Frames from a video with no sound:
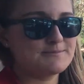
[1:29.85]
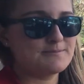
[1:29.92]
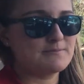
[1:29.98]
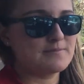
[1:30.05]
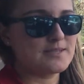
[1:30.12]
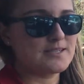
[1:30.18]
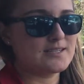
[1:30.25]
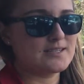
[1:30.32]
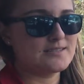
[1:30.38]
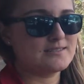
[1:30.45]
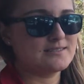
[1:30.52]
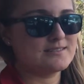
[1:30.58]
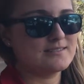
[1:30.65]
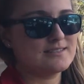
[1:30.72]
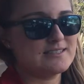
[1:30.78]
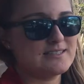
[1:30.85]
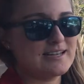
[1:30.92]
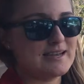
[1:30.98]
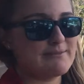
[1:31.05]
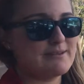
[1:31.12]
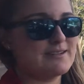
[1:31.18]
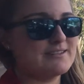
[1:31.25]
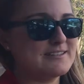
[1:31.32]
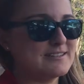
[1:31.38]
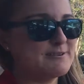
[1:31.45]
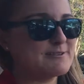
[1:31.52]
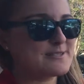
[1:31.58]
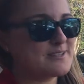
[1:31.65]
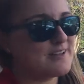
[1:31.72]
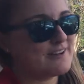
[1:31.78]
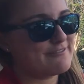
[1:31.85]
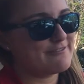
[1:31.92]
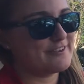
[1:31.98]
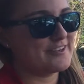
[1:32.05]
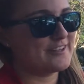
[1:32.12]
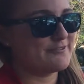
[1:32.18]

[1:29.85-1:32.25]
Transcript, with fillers: but I mean, it was a lot of fun